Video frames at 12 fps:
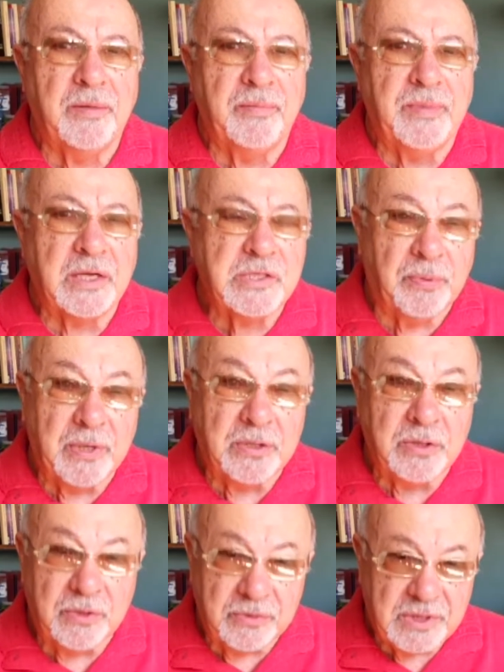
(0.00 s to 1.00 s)
That's when
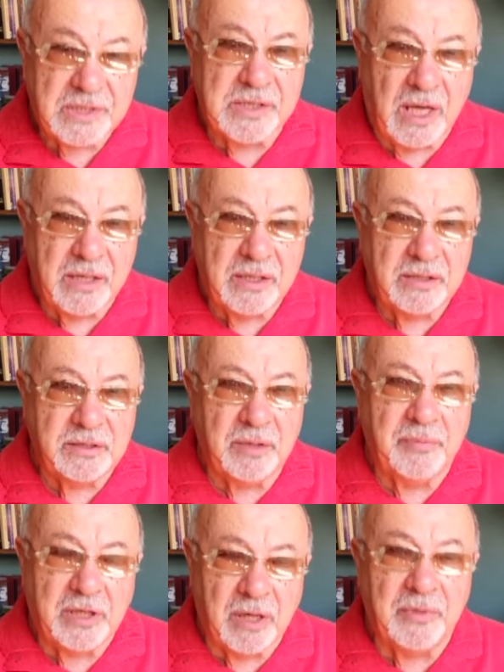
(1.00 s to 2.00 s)
you decided to
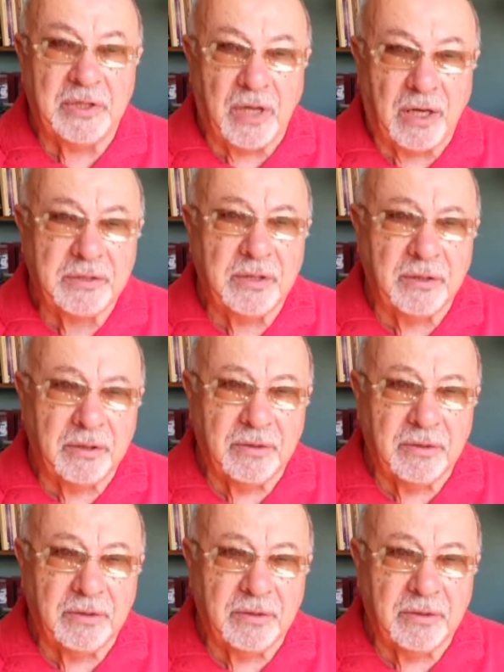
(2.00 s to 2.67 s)
become a doctor?